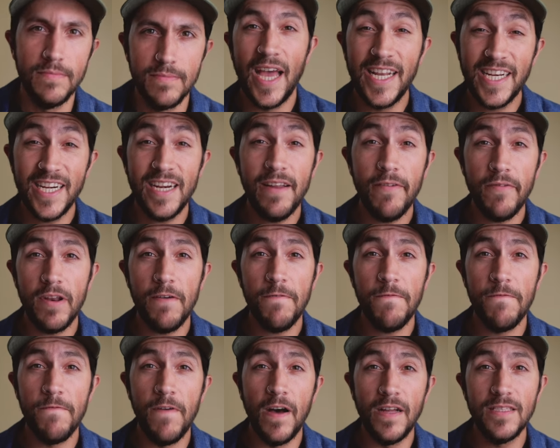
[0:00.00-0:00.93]
I didn't have
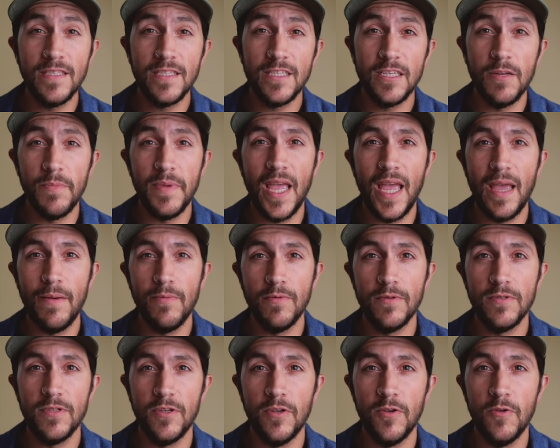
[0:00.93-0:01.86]
enough funds to be
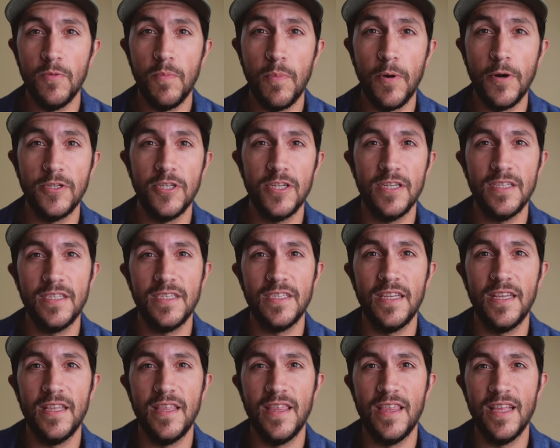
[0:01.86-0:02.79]
able to
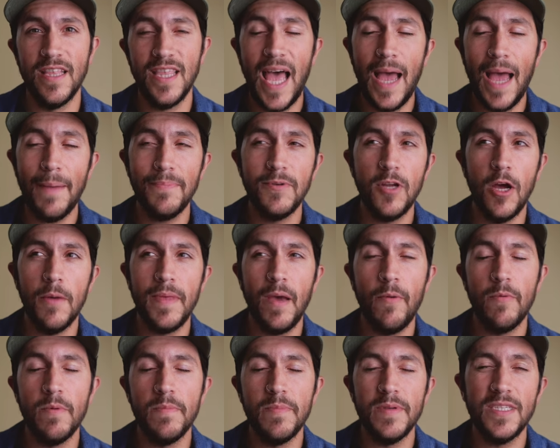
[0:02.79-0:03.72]
purchase the laptop
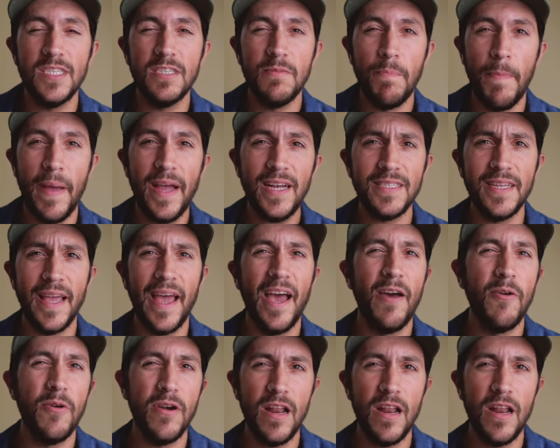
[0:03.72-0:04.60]
that would be spec'd out